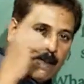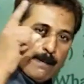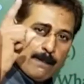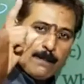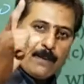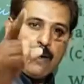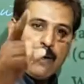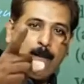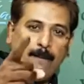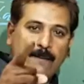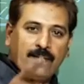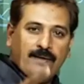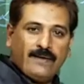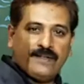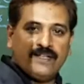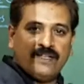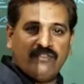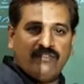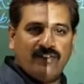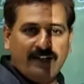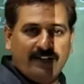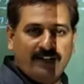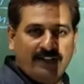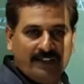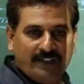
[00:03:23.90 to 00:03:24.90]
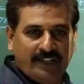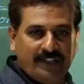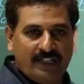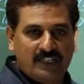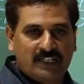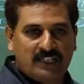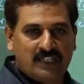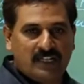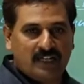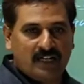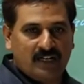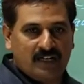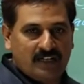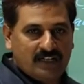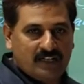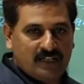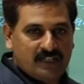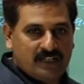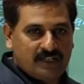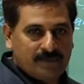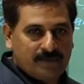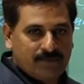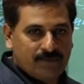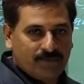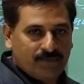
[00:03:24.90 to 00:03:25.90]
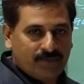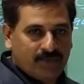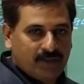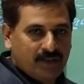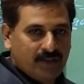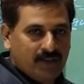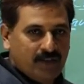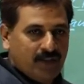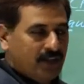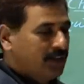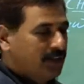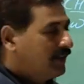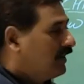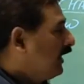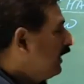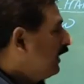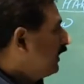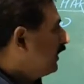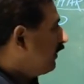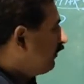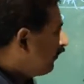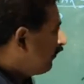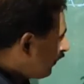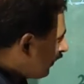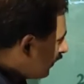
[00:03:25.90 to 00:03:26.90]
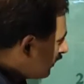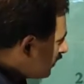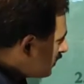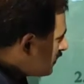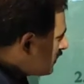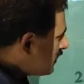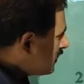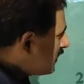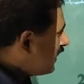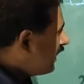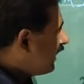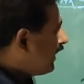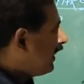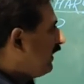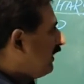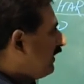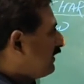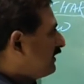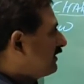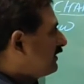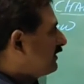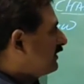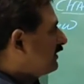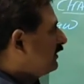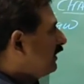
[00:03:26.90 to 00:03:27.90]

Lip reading: property of electric charge that differentiates